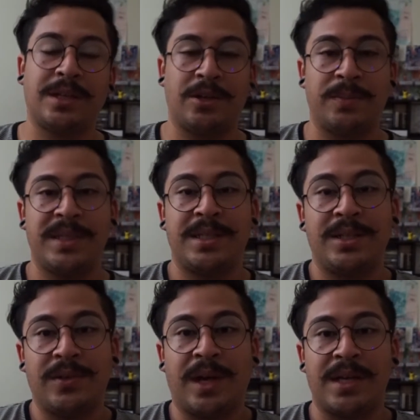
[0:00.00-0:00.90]
and I'll be seeing
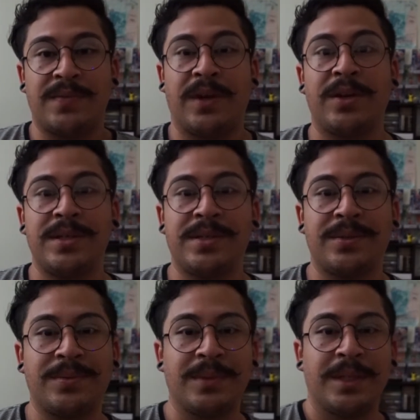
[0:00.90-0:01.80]
you guys very
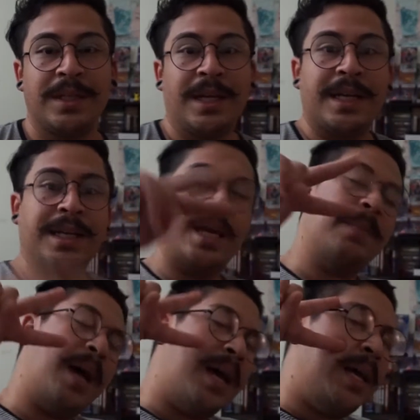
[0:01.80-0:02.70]
soon. Okay,
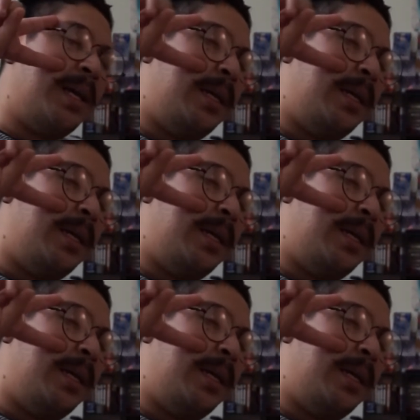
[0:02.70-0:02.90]
bye.